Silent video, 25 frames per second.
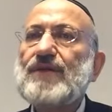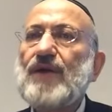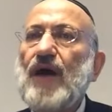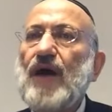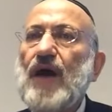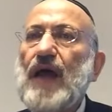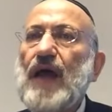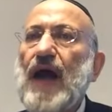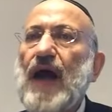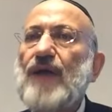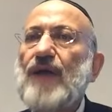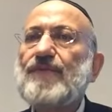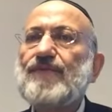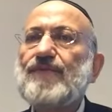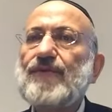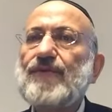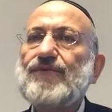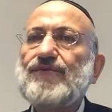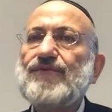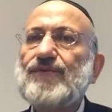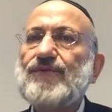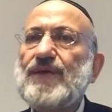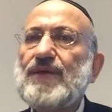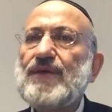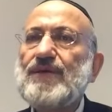I'm
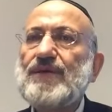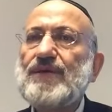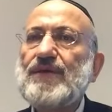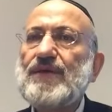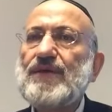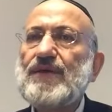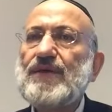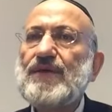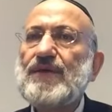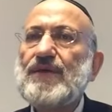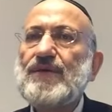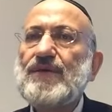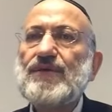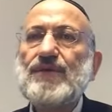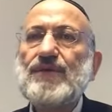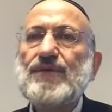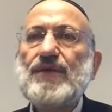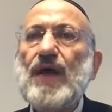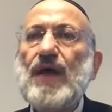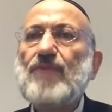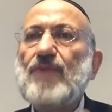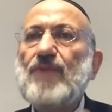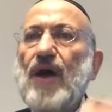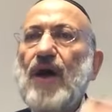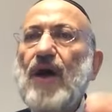unfortunate.
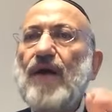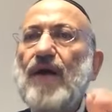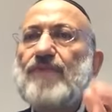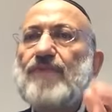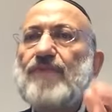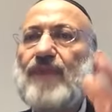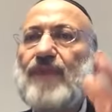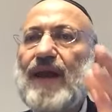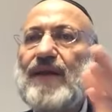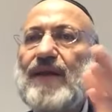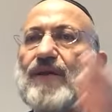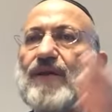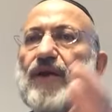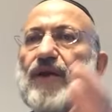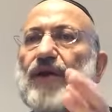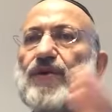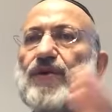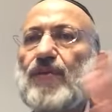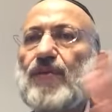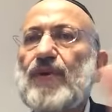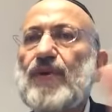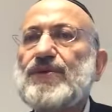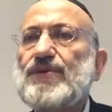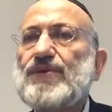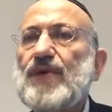Somehow my luck
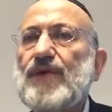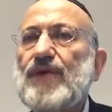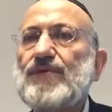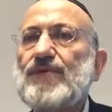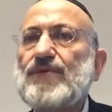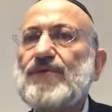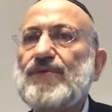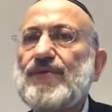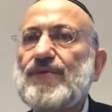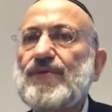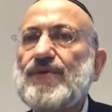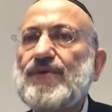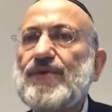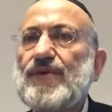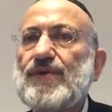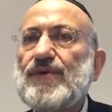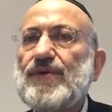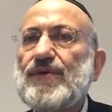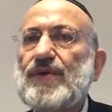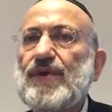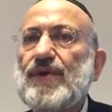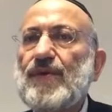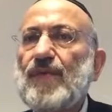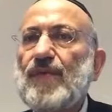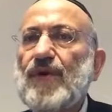was not good.
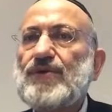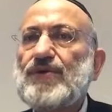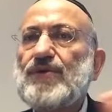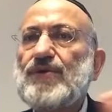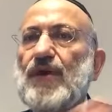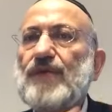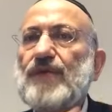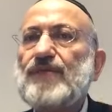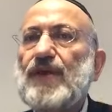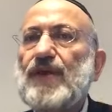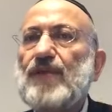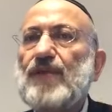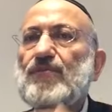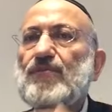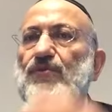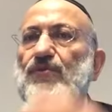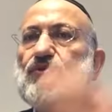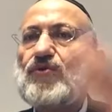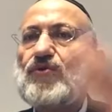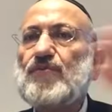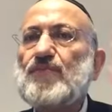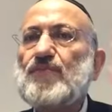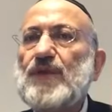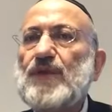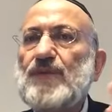Was not there
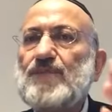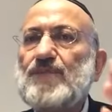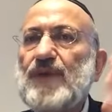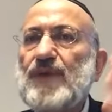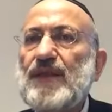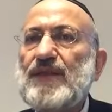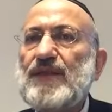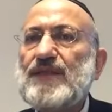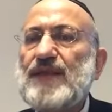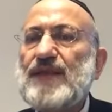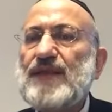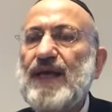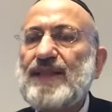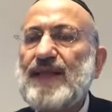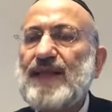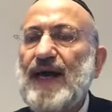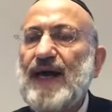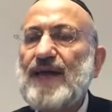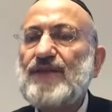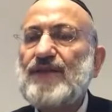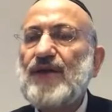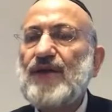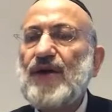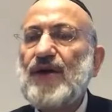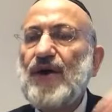good people, this and
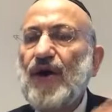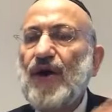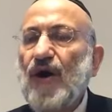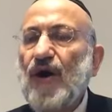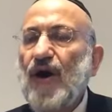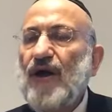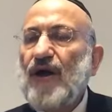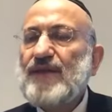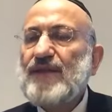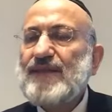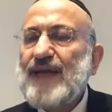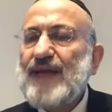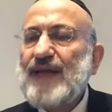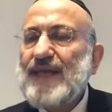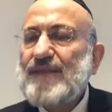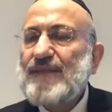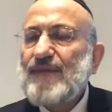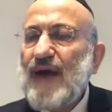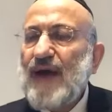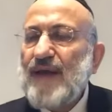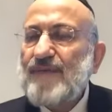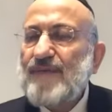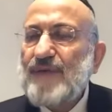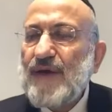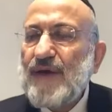that. On that
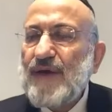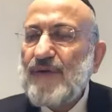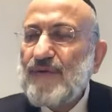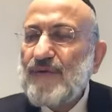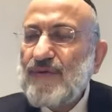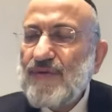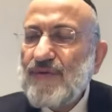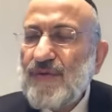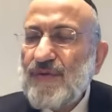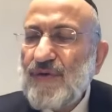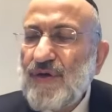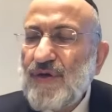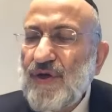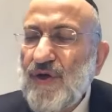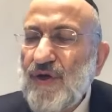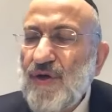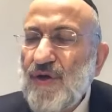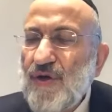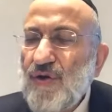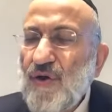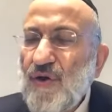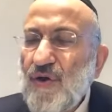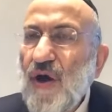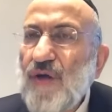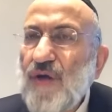level,
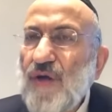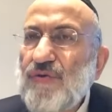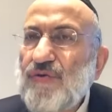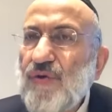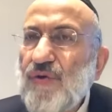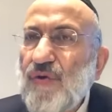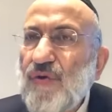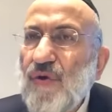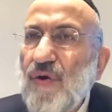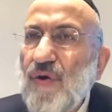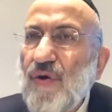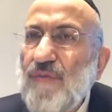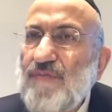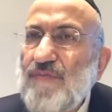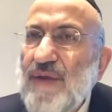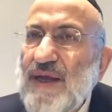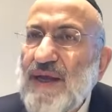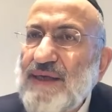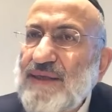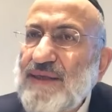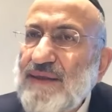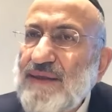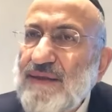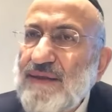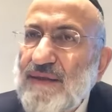count your own
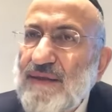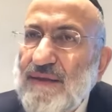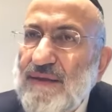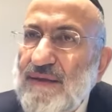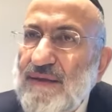blessing.